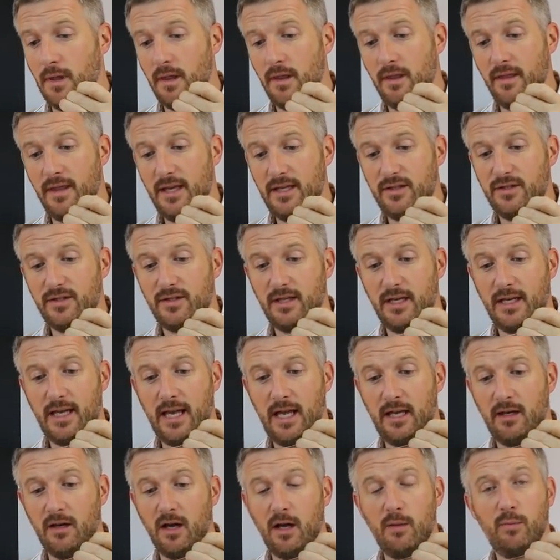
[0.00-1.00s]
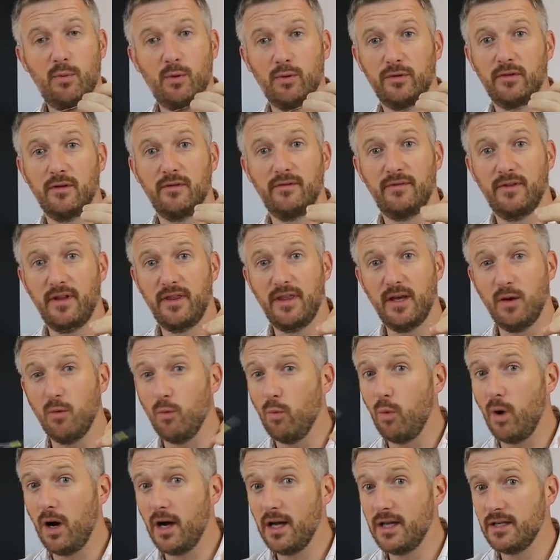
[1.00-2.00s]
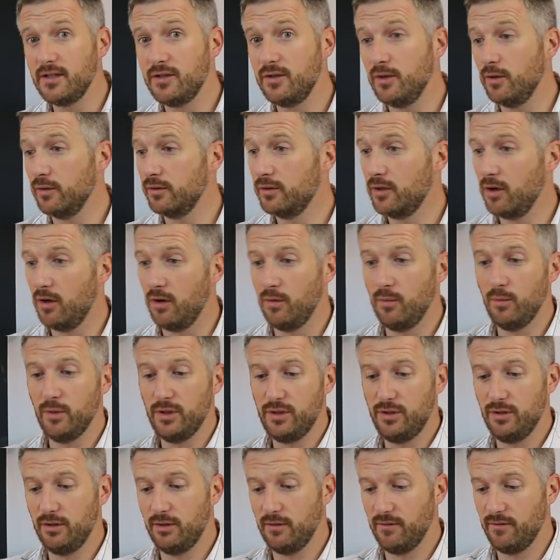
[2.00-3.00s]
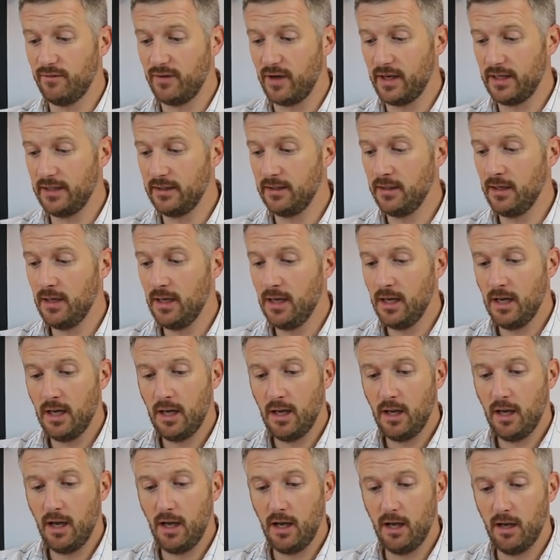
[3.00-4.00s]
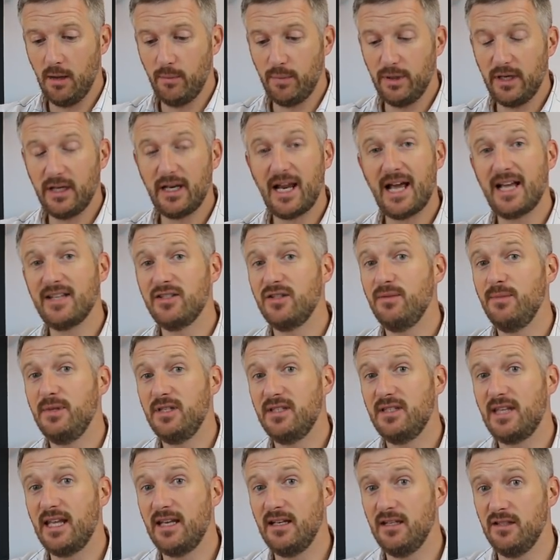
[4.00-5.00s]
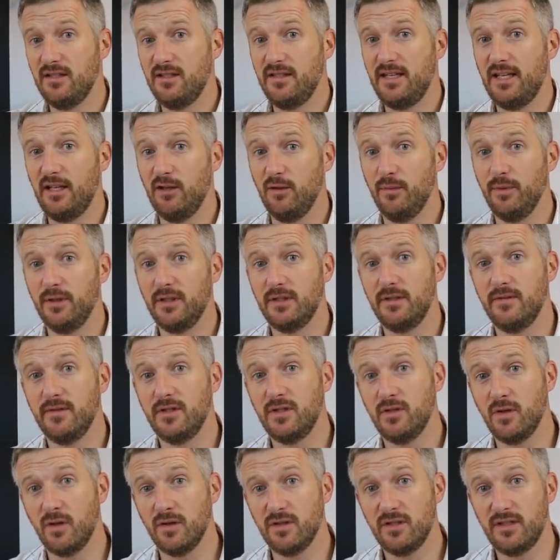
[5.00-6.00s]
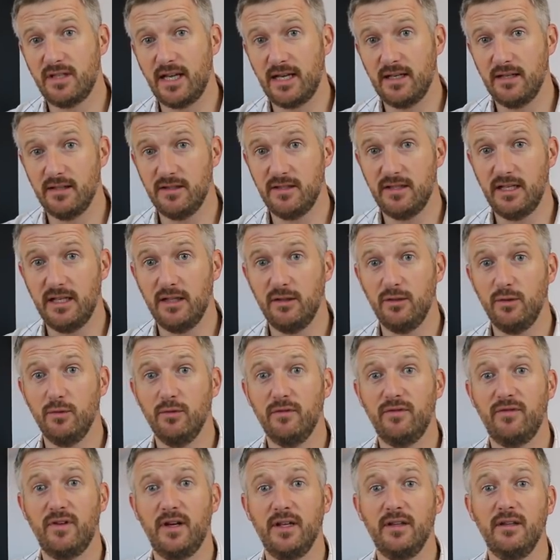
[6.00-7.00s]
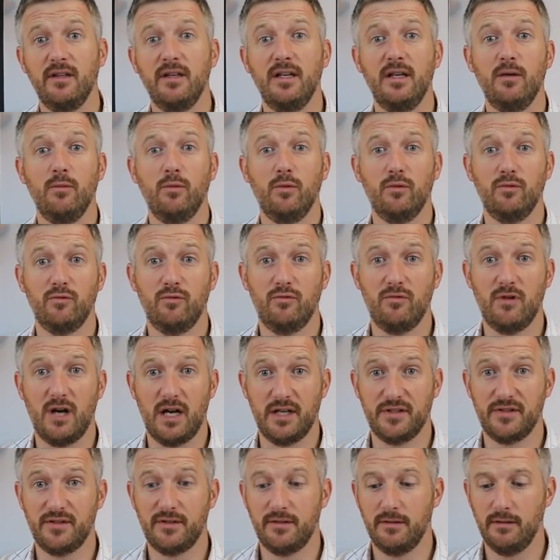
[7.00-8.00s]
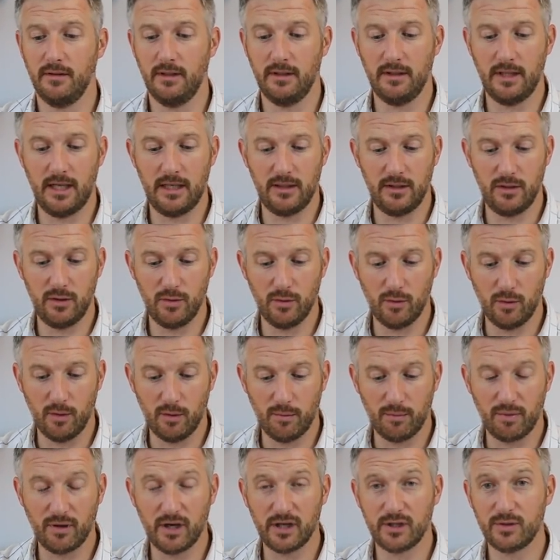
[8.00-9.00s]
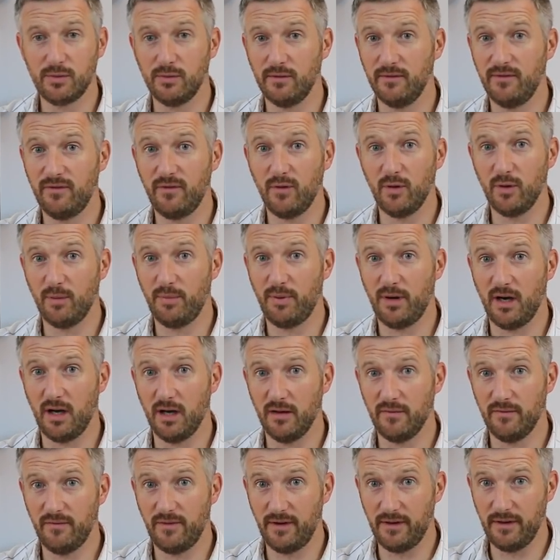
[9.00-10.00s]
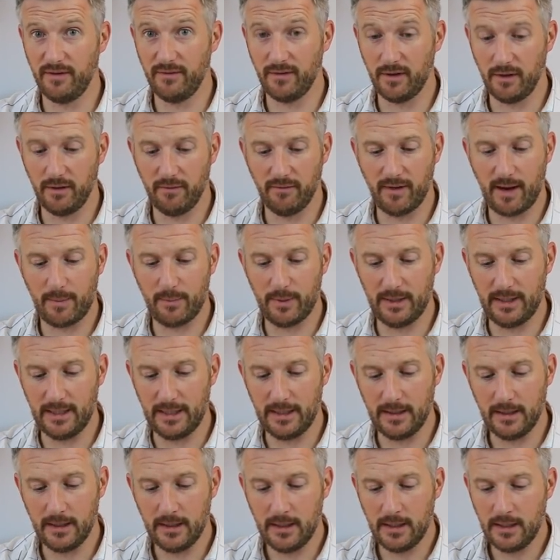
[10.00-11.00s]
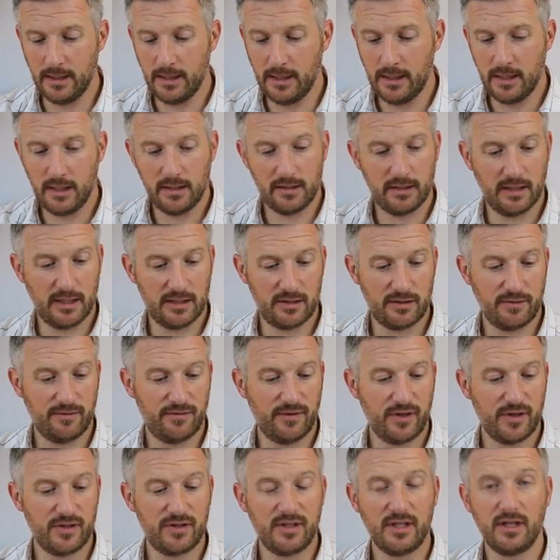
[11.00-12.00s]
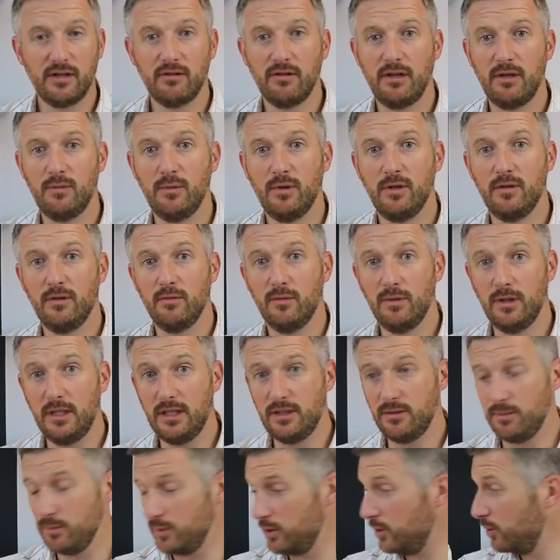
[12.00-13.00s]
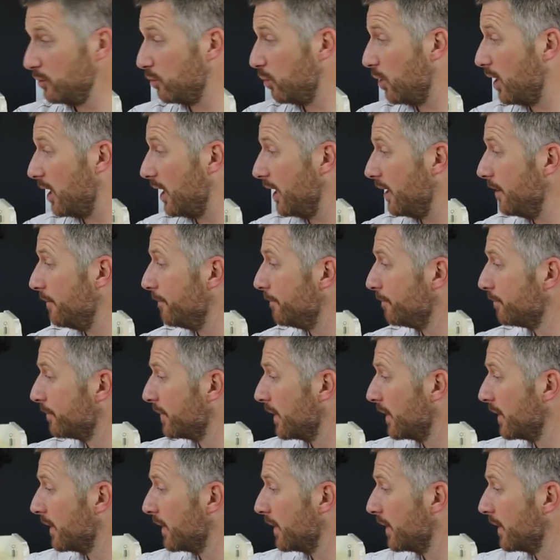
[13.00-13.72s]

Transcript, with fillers: This, again, I bought off, I think, wires.com, which you can find. But it has to be stainless steel, because if it's not stainless steel, you will find that it will rust, and then your brush will fall apart very rapidly. So that's the first ingredient. We need some good wire.